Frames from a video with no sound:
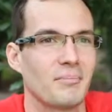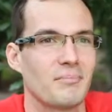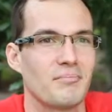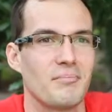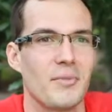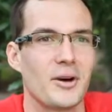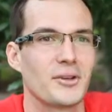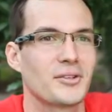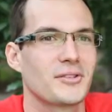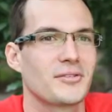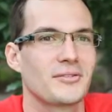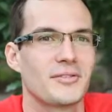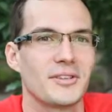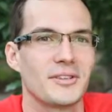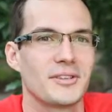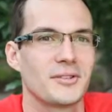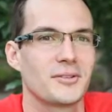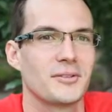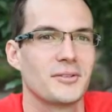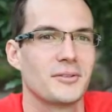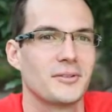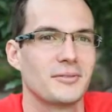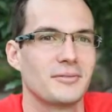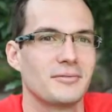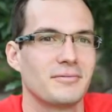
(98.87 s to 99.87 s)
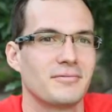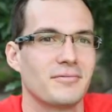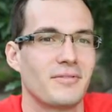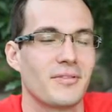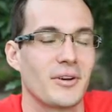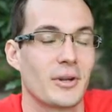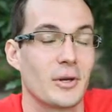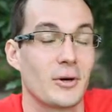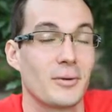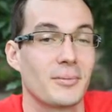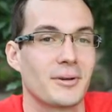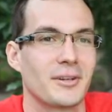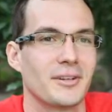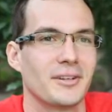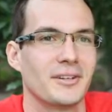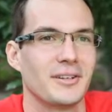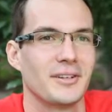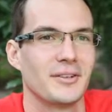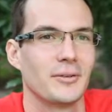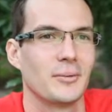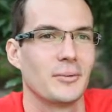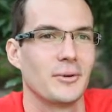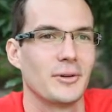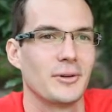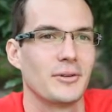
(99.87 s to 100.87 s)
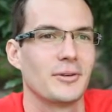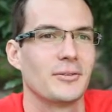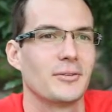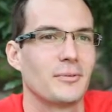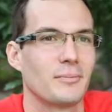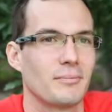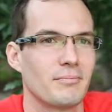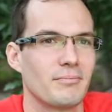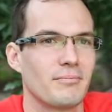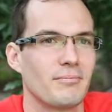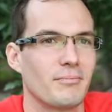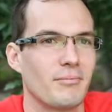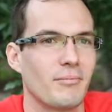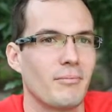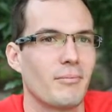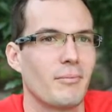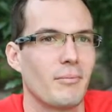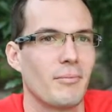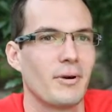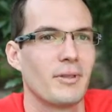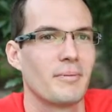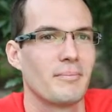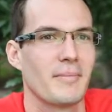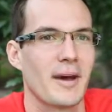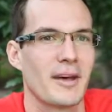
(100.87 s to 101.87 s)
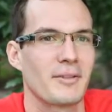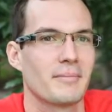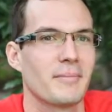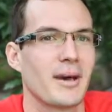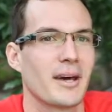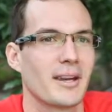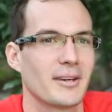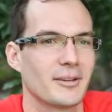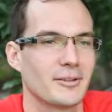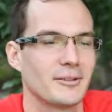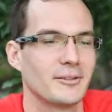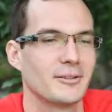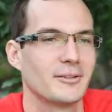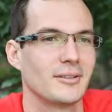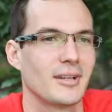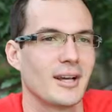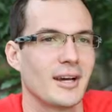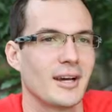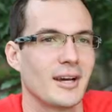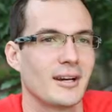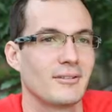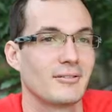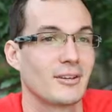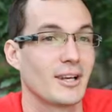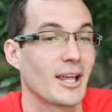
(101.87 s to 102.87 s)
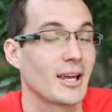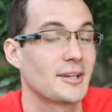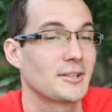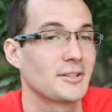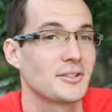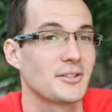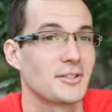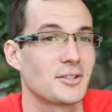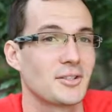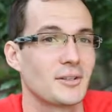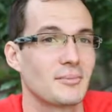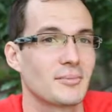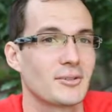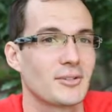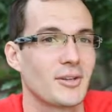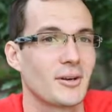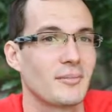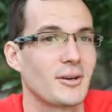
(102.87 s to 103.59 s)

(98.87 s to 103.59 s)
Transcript: most physical phenomena in the world with mathematical relationships.